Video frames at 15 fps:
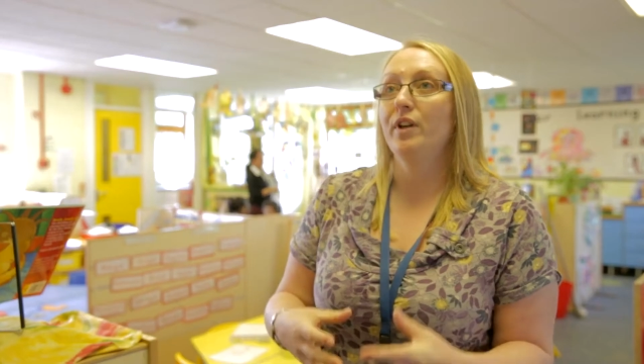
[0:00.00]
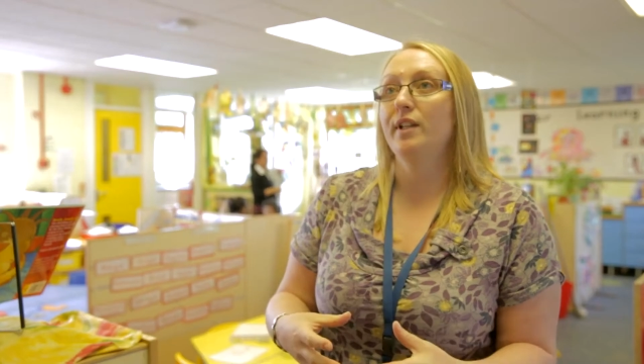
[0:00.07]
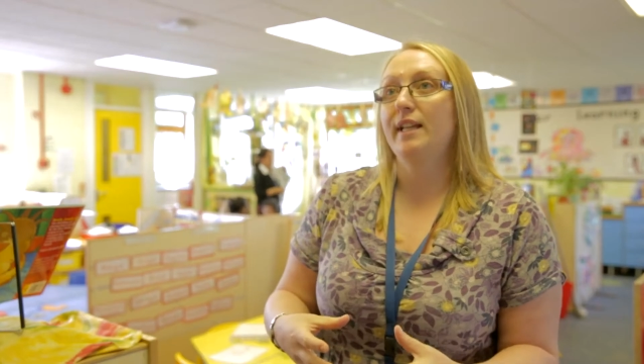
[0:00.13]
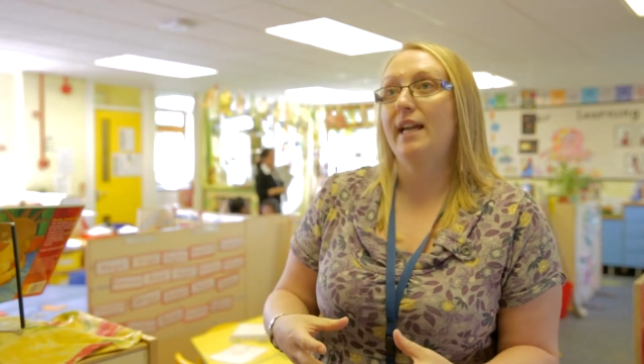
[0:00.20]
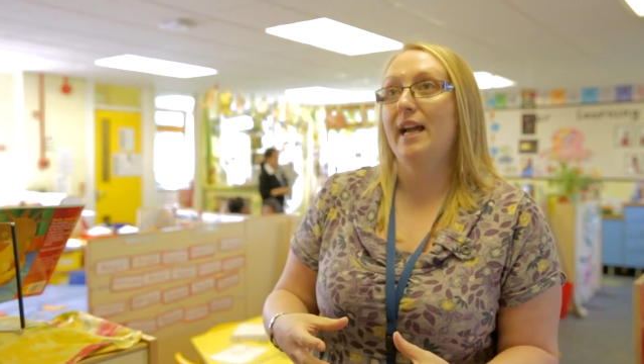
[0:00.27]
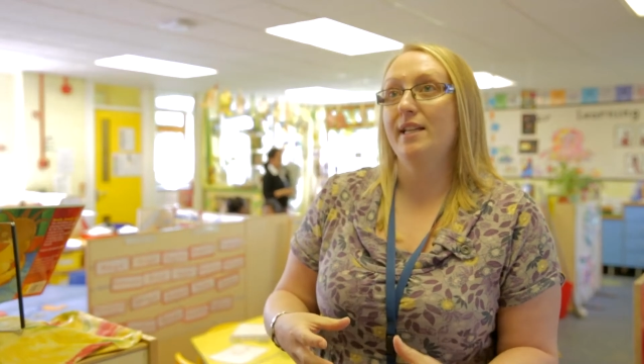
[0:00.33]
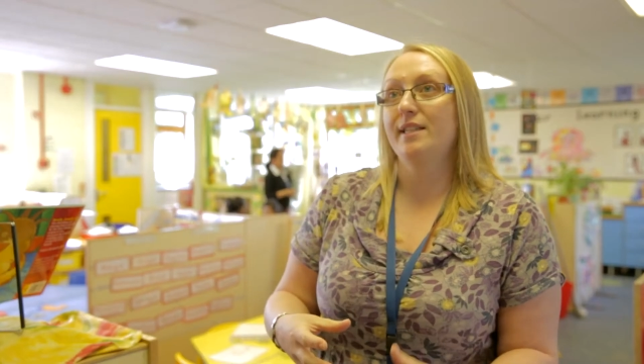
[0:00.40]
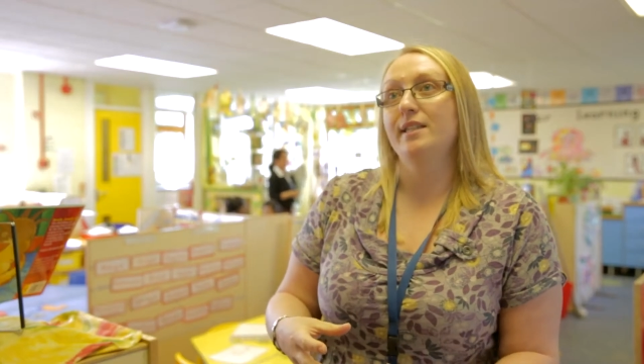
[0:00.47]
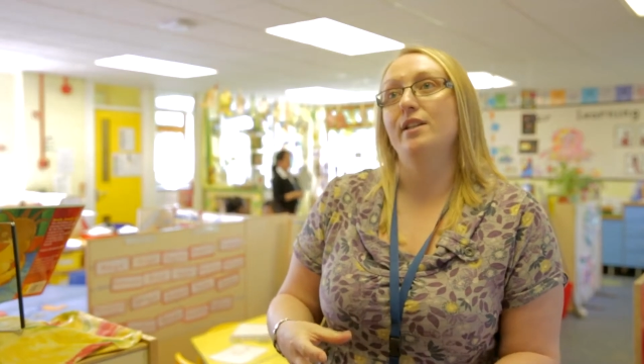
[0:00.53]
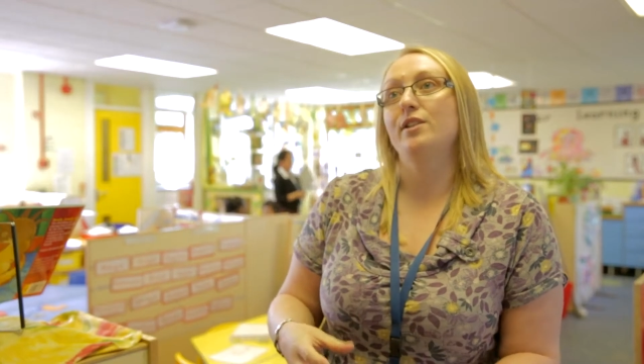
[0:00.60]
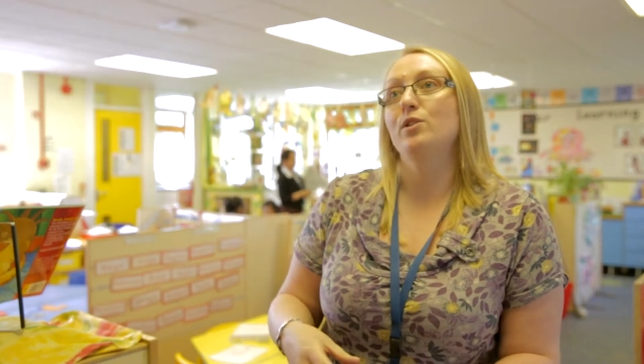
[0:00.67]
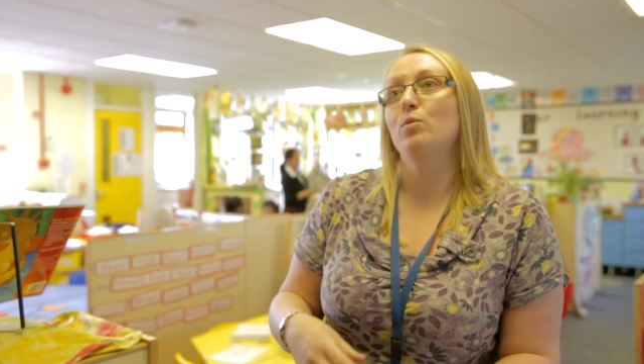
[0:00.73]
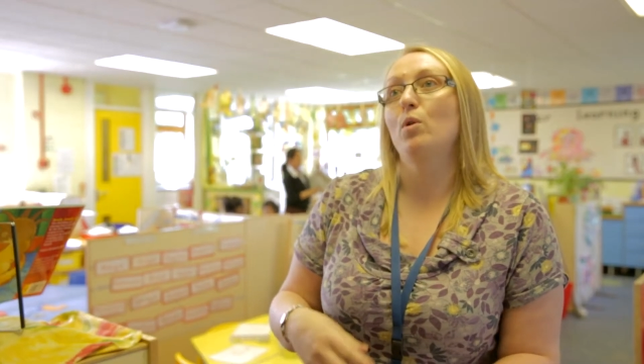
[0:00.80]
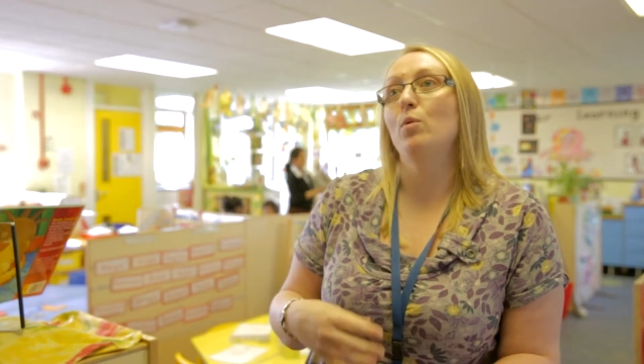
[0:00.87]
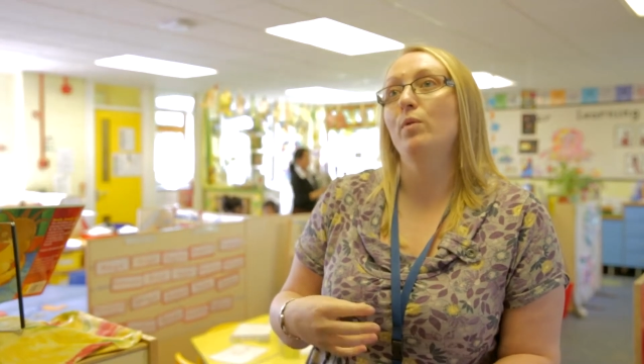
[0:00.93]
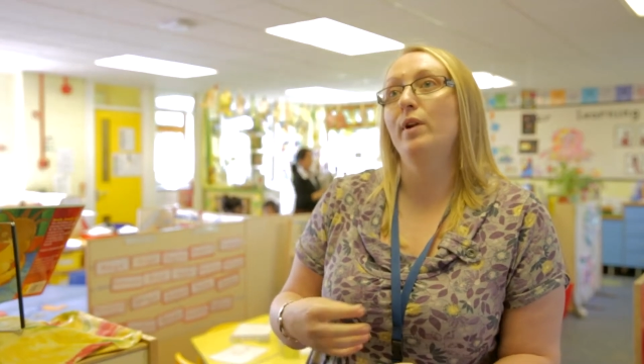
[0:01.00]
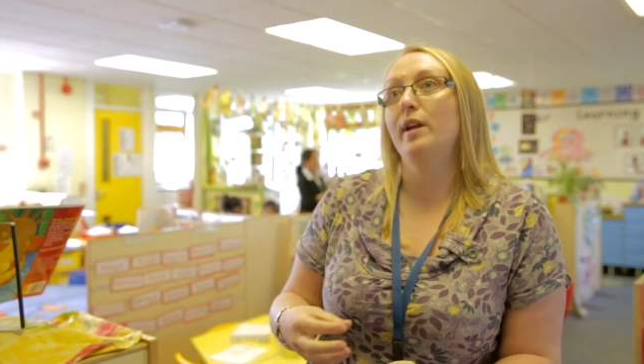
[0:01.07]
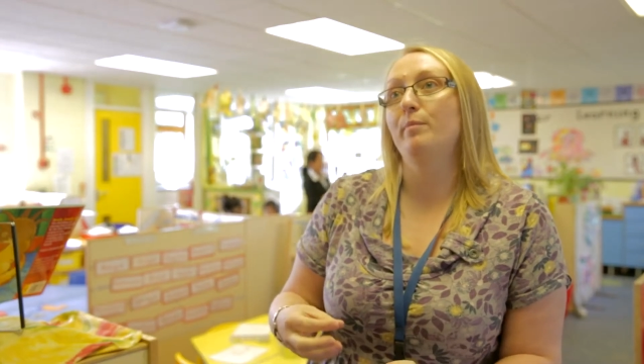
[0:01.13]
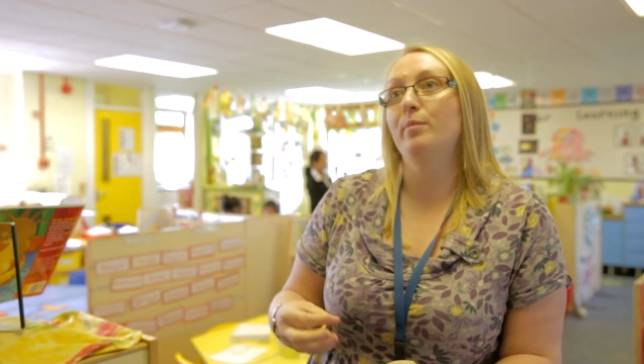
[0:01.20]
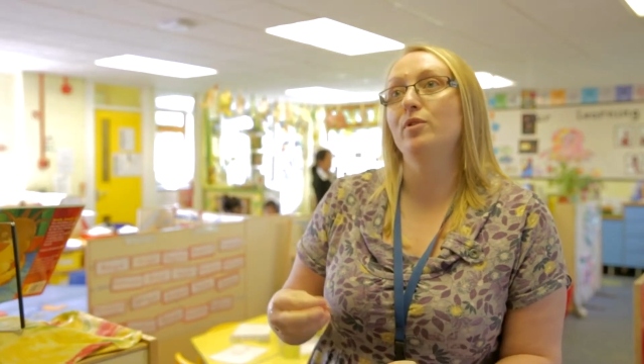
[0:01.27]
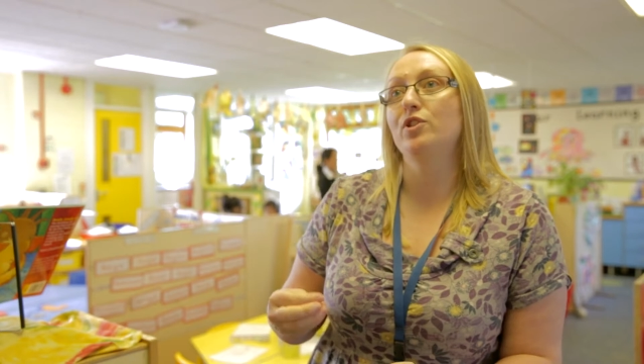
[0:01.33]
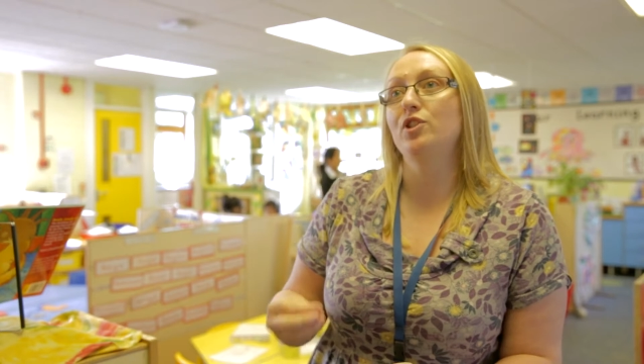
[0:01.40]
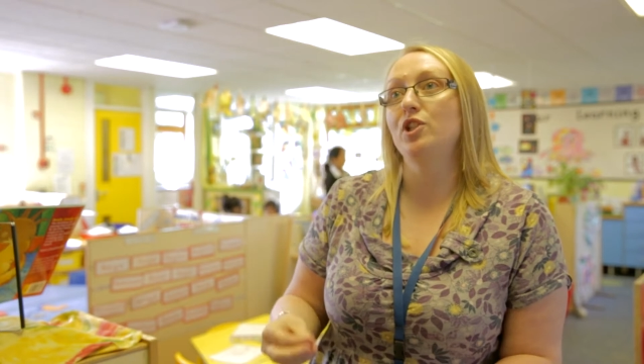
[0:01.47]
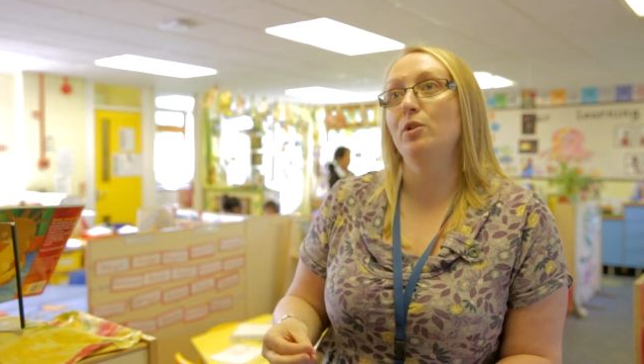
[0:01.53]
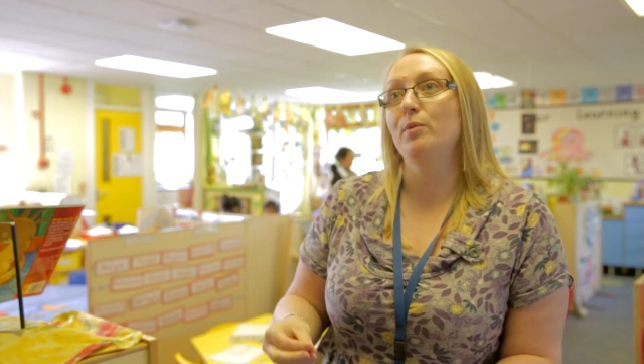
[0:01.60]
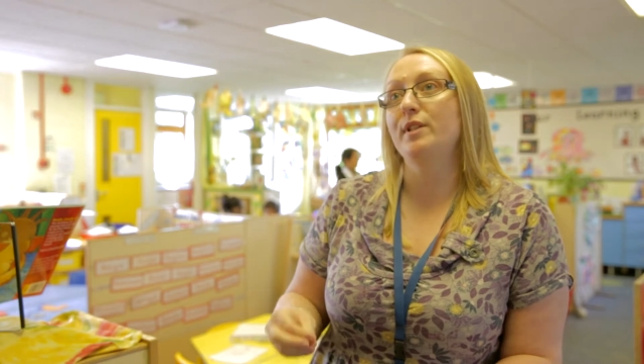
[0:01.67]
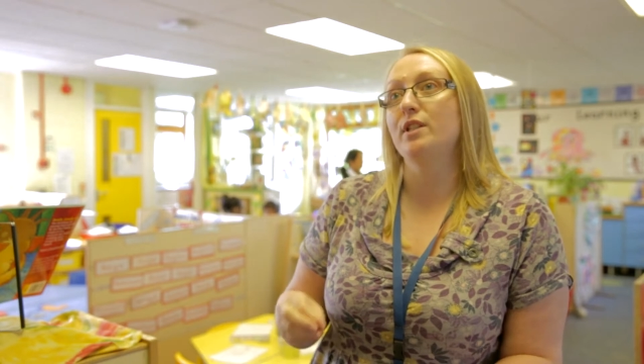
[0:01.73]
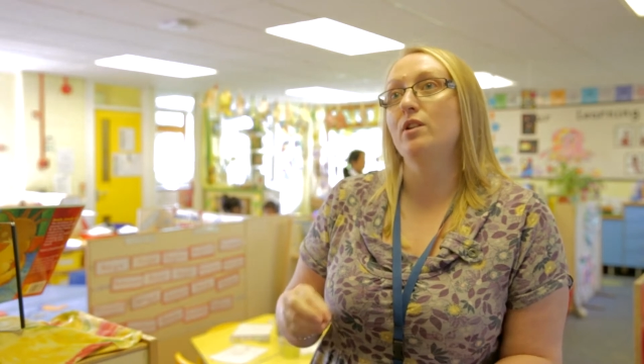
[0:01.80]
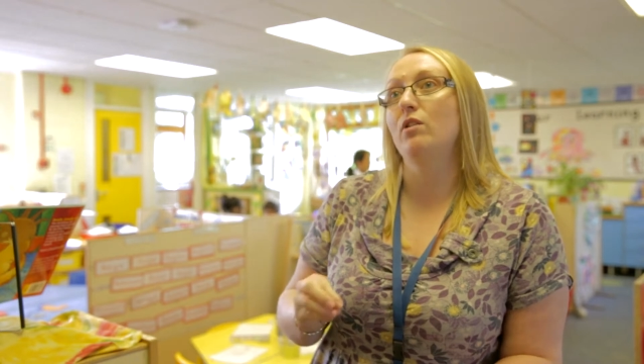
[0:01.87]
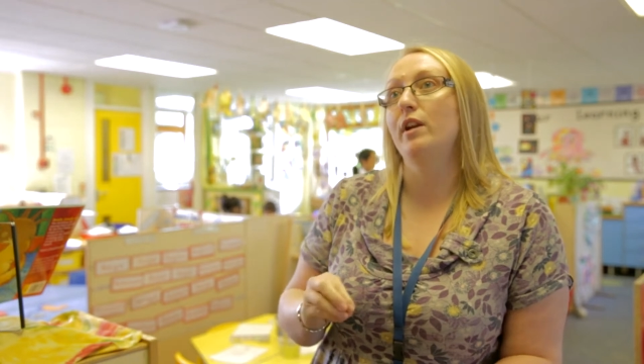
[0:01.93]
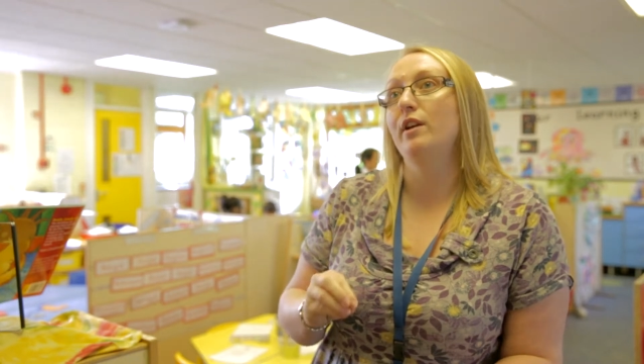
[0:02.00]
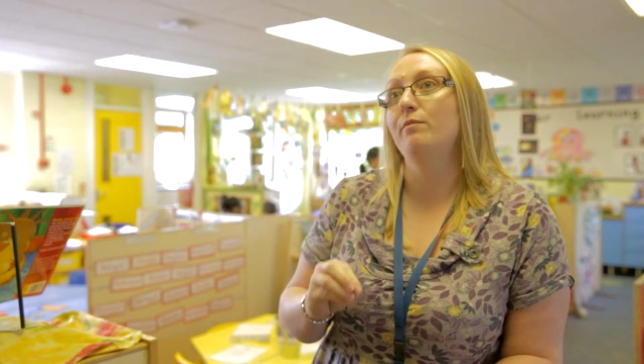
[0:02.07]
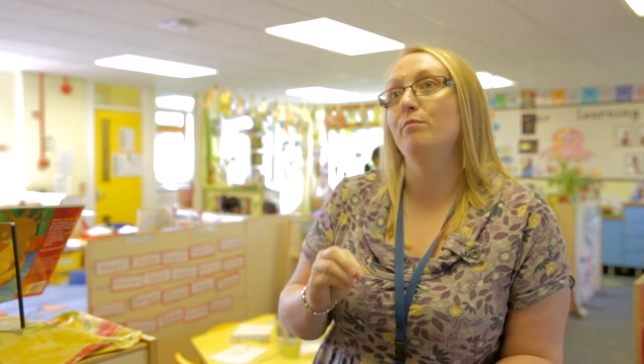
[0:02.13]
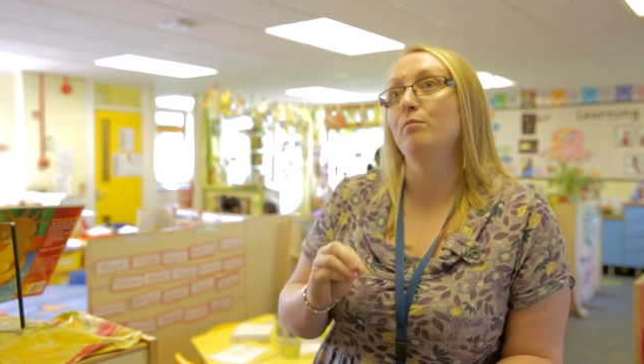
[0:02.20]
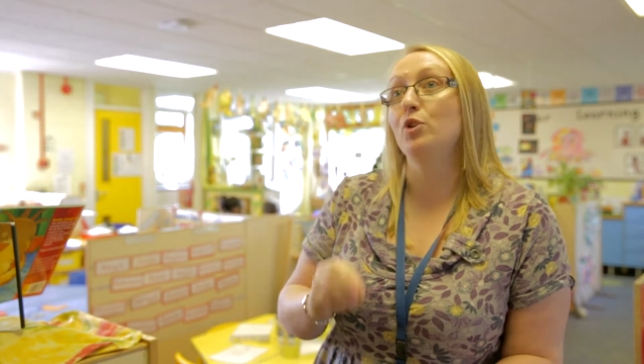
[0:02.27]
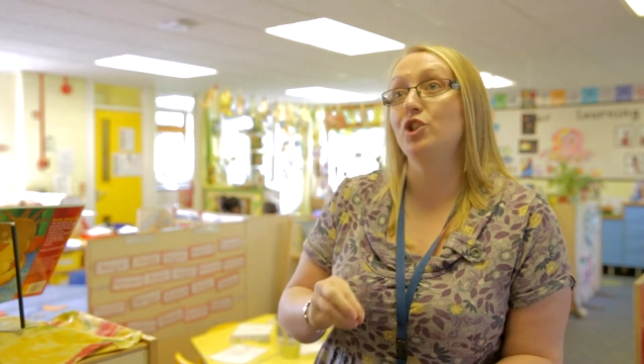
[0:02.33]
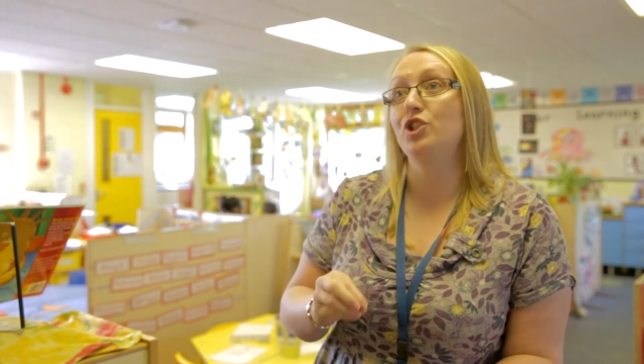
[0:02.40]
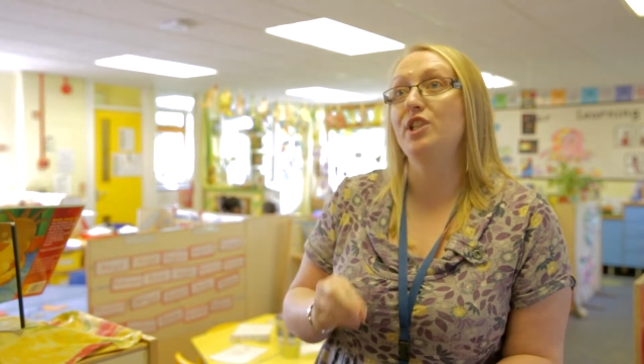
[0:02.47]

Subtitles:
Early Essence, what we're able to do is go much